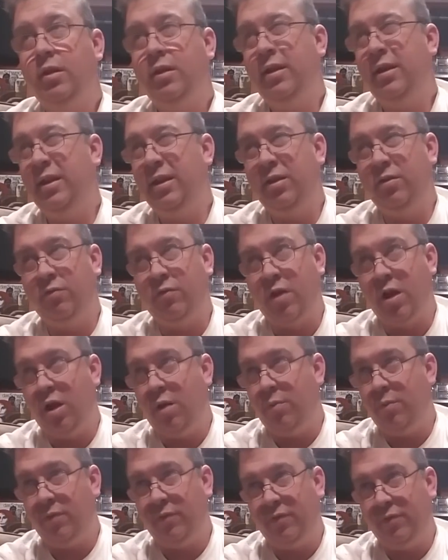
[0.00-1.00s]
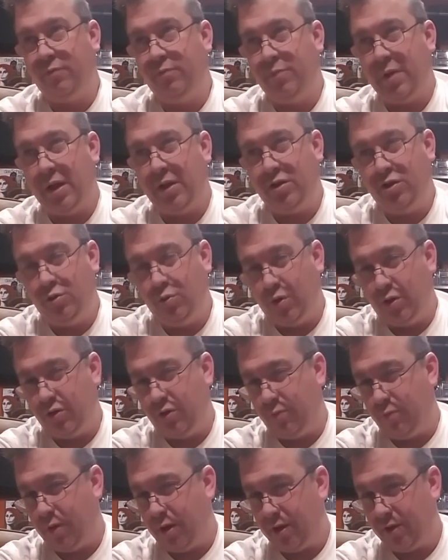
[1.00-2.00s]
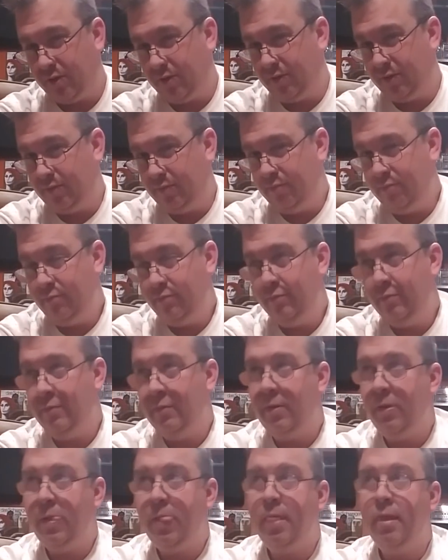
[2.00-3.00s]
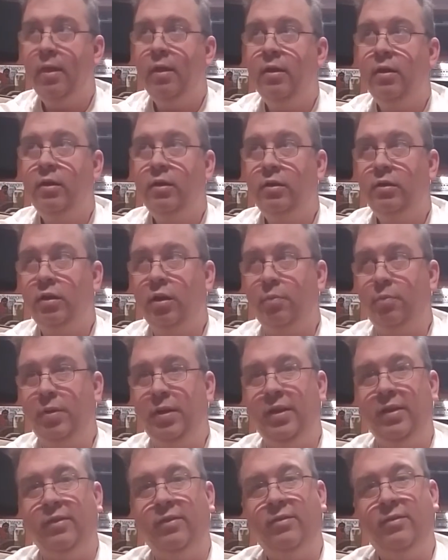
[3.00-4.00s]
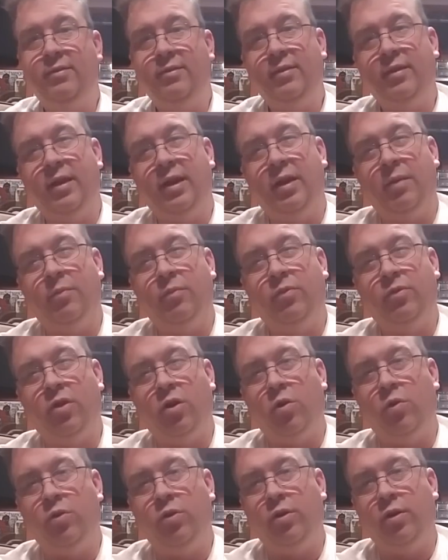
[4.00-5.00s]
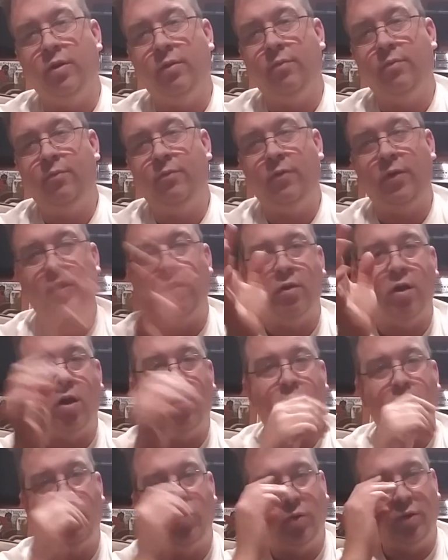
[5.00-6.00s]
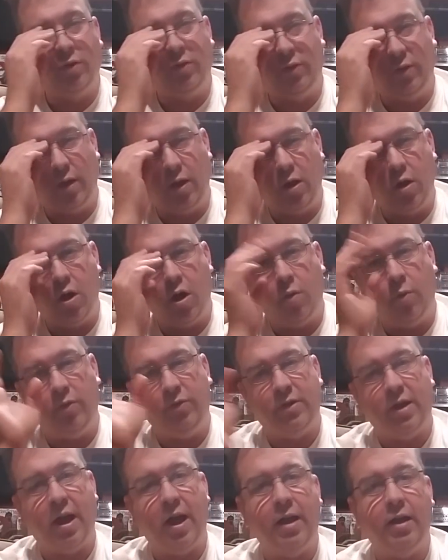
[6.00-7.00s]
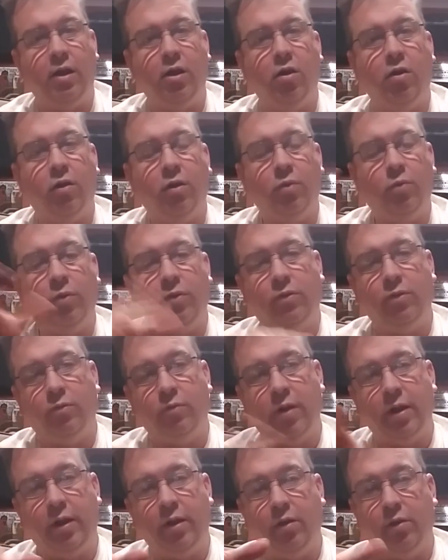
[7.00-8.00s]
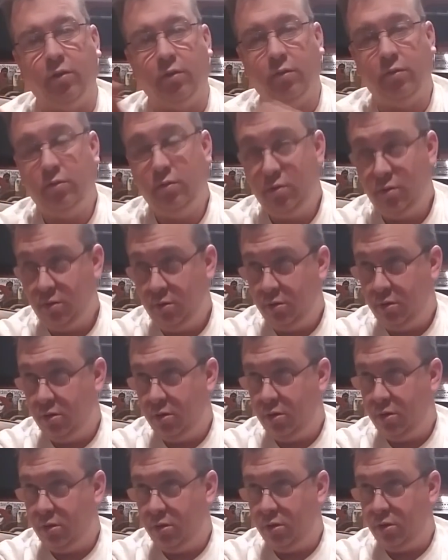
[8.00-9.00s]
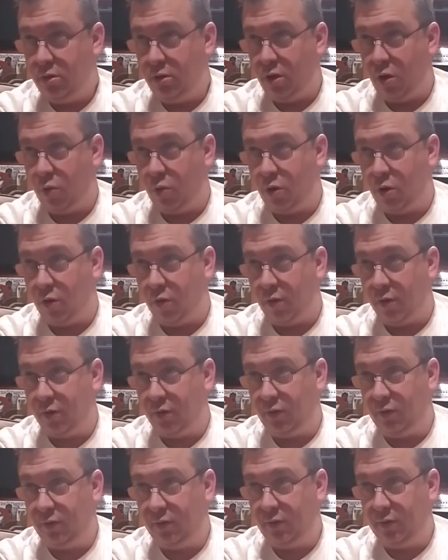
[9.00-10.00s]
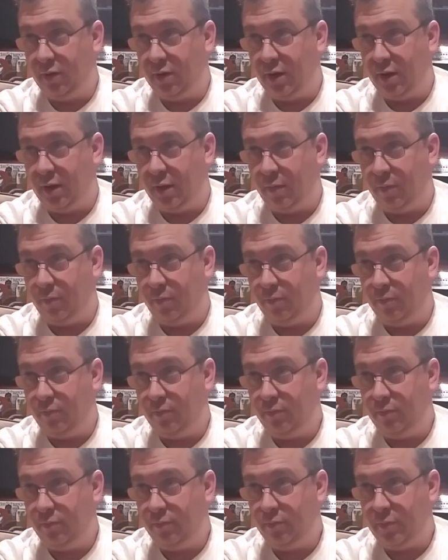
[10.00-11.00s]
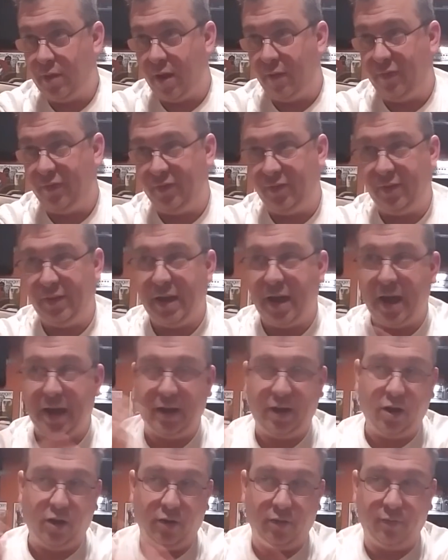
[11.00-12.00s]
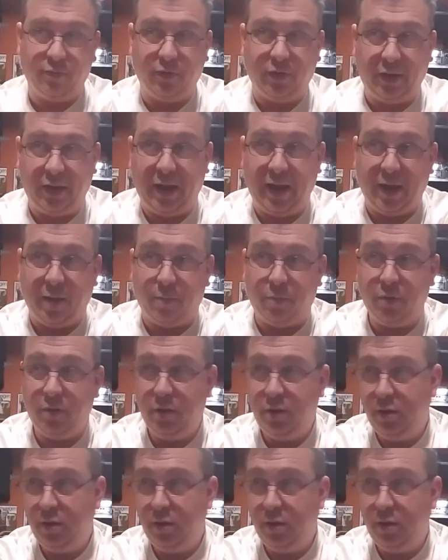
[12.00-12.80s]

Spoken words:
In the realm of about $200 a piece, so you can figure out which ones they are. One's a high current, one's a regular low current. Obviously, the high current for the amp.